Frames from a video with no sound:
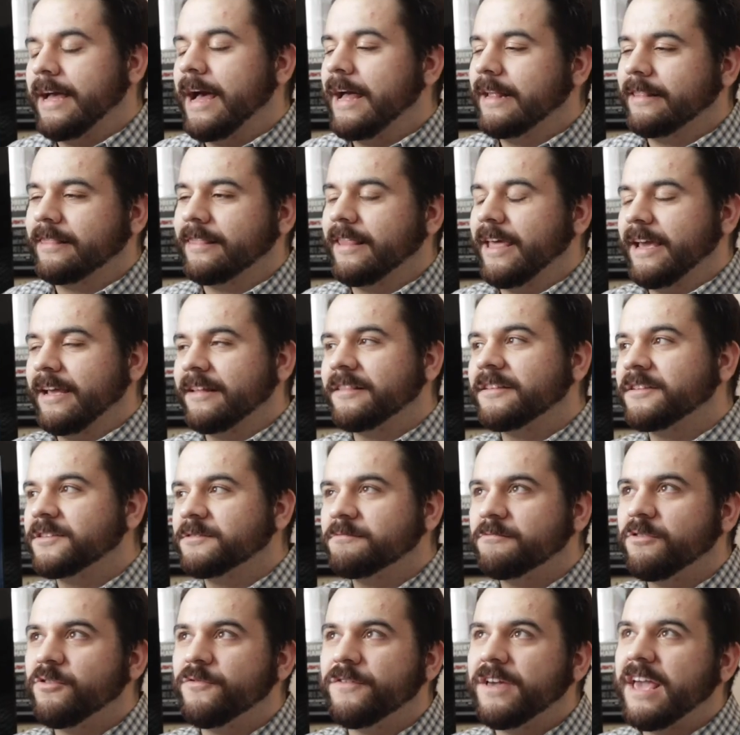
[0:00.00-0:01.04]
not like
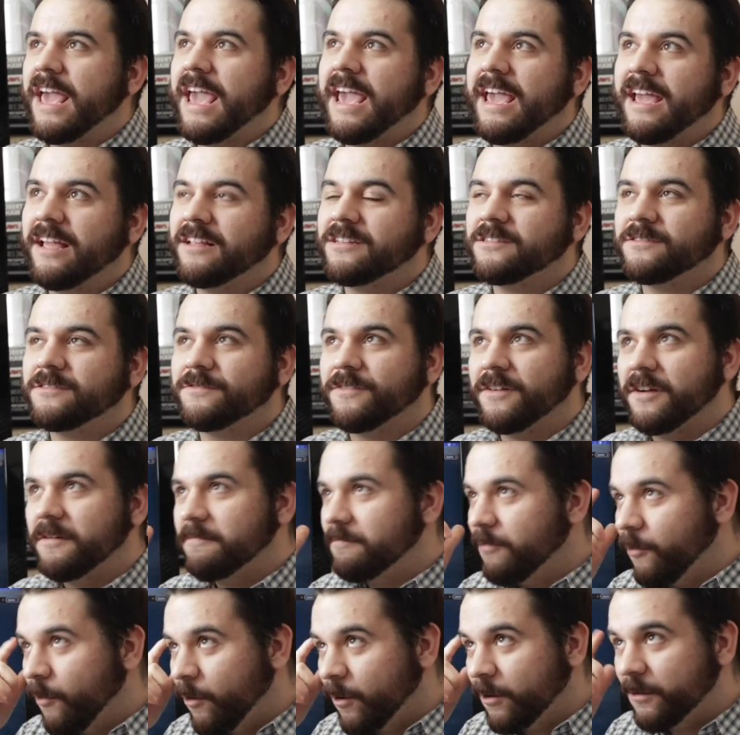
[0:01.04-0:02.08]
this movie aged very
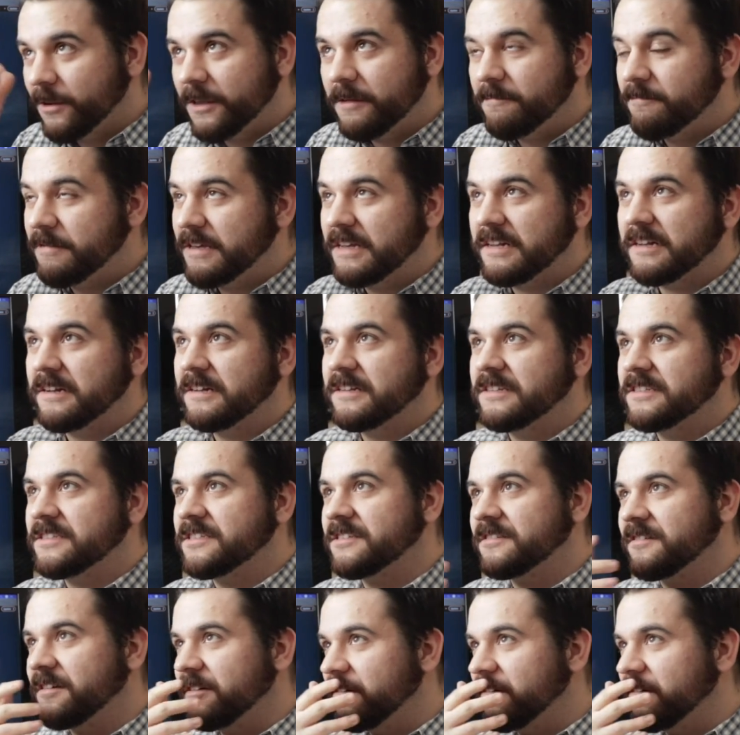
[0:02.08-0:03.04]
poorly because